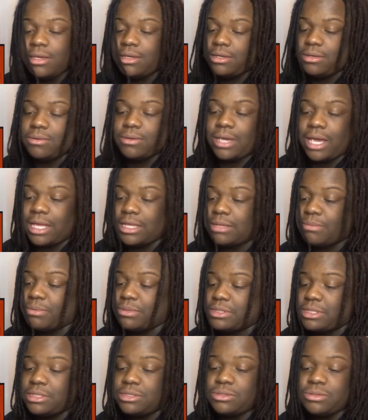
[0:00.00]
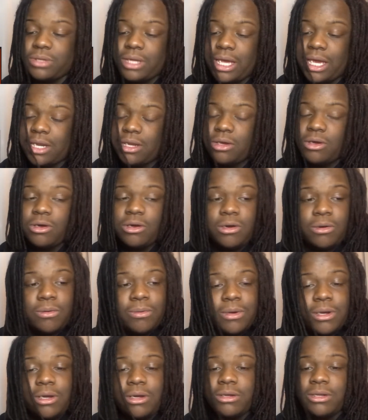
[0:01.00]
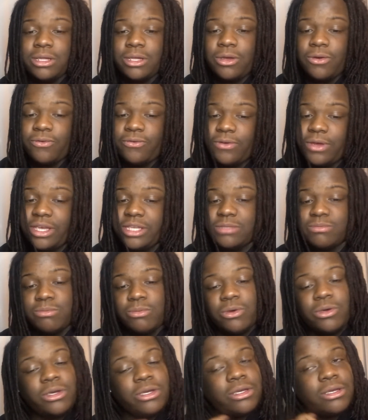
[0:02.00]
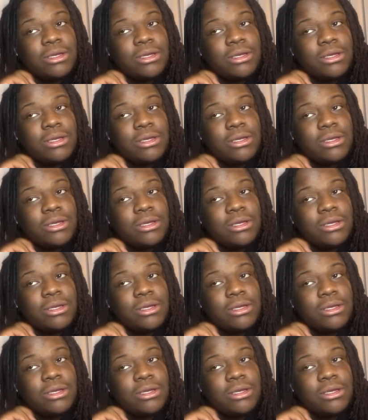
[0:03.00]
You got the potential to have the whole world in your face, boy.